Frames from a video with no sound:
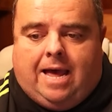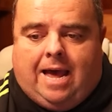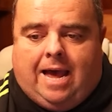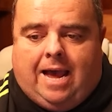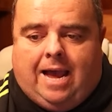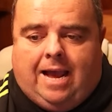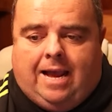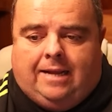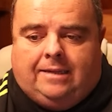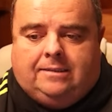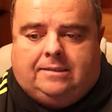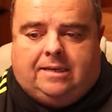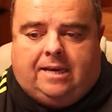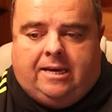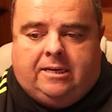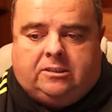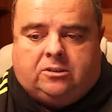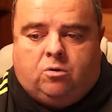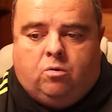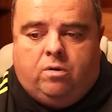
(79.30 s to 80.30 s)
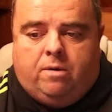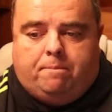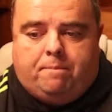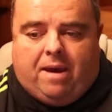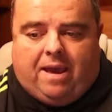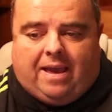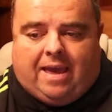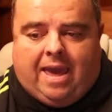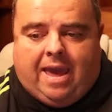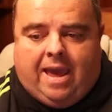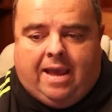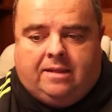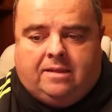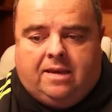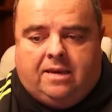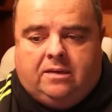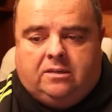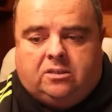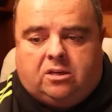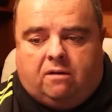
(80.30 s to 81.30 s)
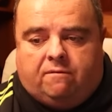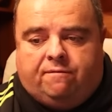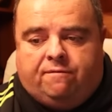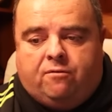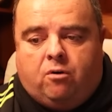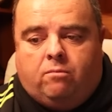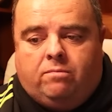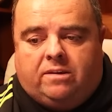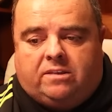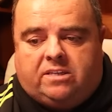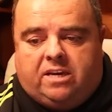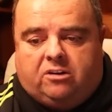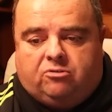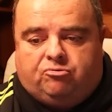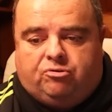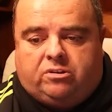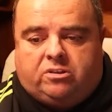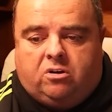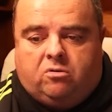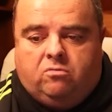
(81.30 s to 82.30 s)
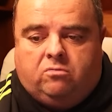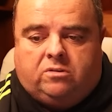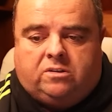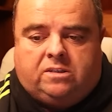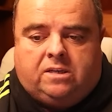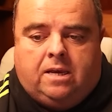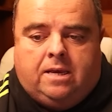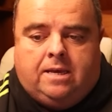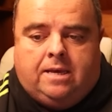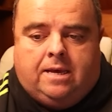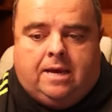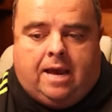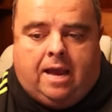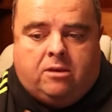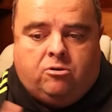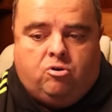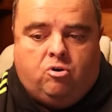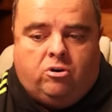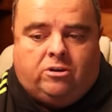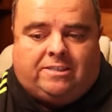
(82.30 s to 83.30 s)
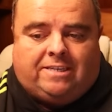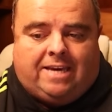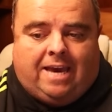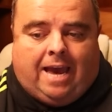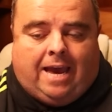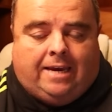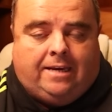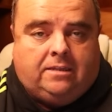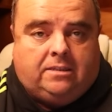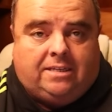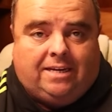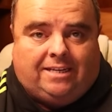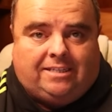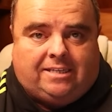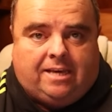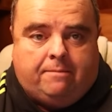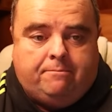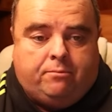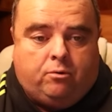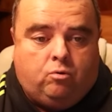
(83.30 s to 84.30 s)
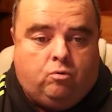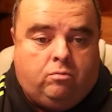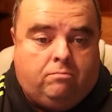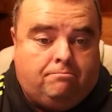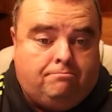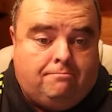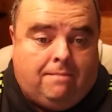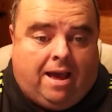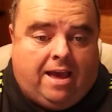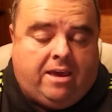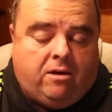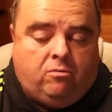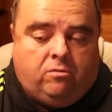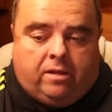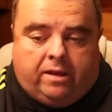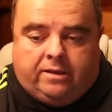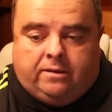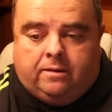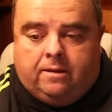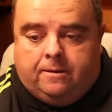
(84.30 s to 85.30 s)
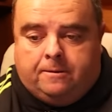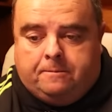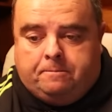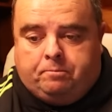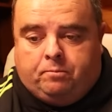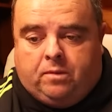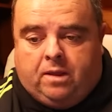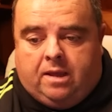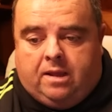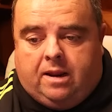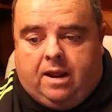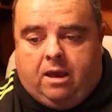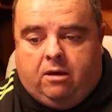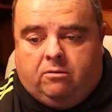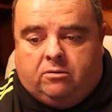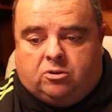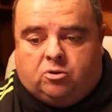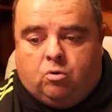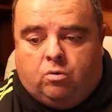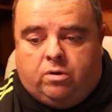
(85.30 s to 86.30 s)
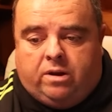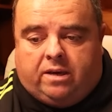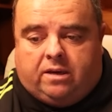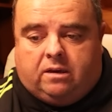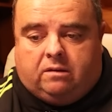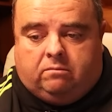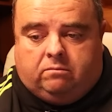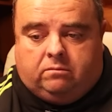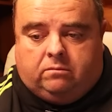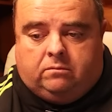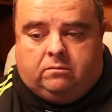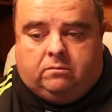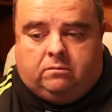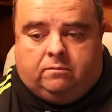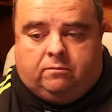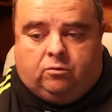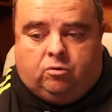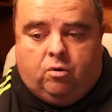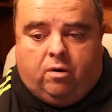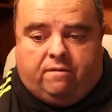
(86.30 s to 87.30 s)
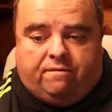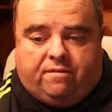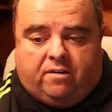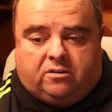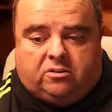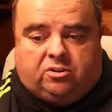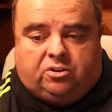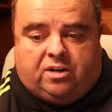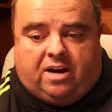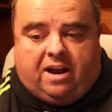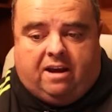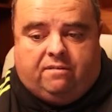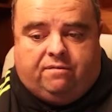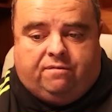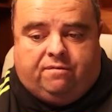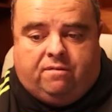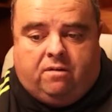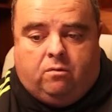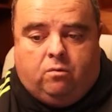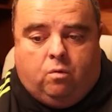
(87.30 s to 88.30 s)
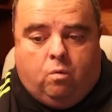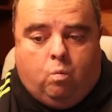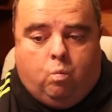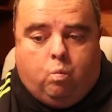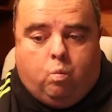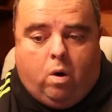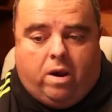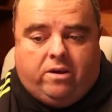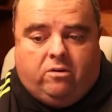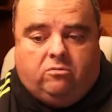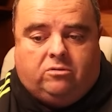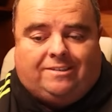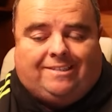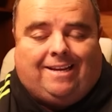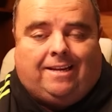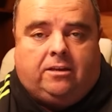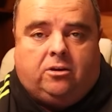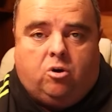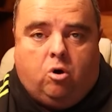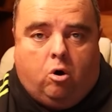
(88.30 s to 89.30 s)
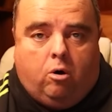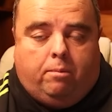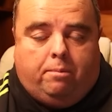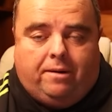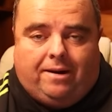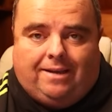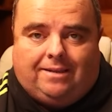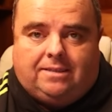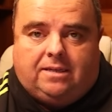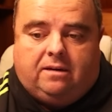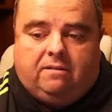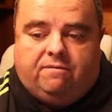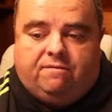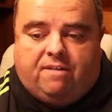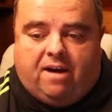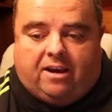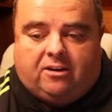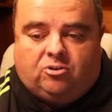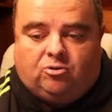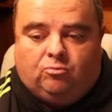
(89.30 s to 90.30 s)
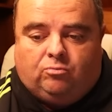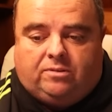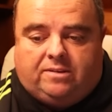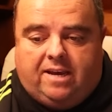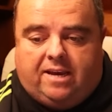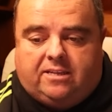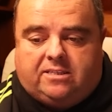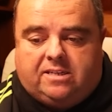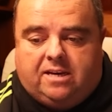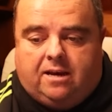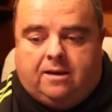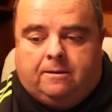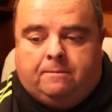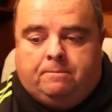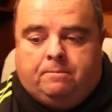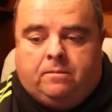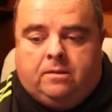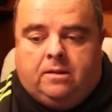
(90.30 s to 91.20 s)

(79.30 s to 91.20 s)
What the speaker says: and it's going to pick headings from the search results and use AI to assemble my outline. Now, it's going to do a first draft whilst incorporating factual data.